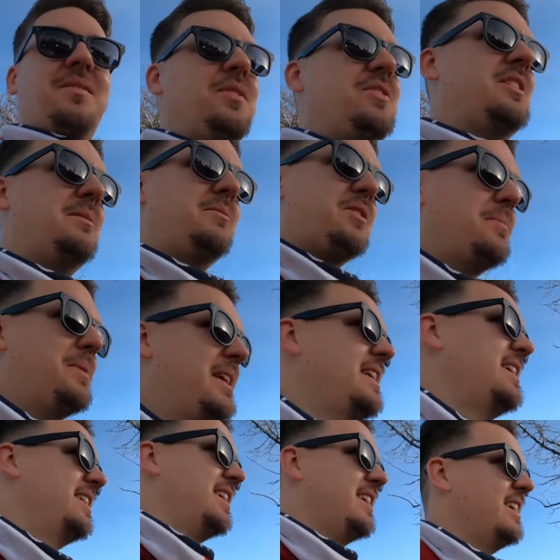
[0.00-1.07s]
which seems to
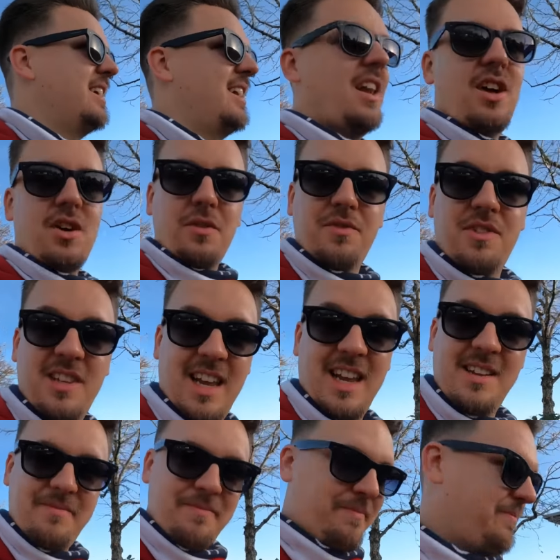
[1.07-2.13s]
be the luck of
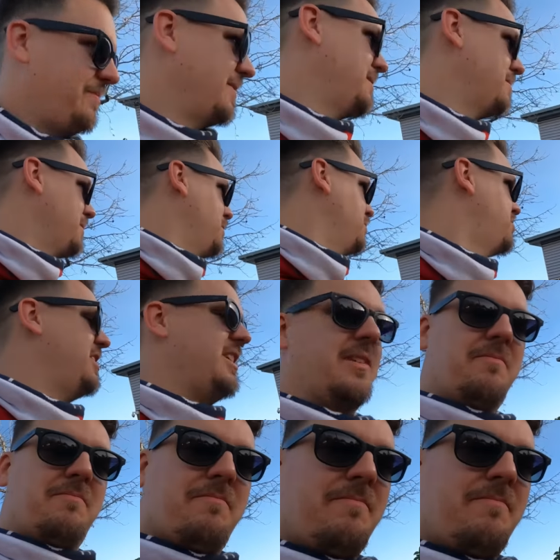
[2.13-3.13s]
today, but we'll see.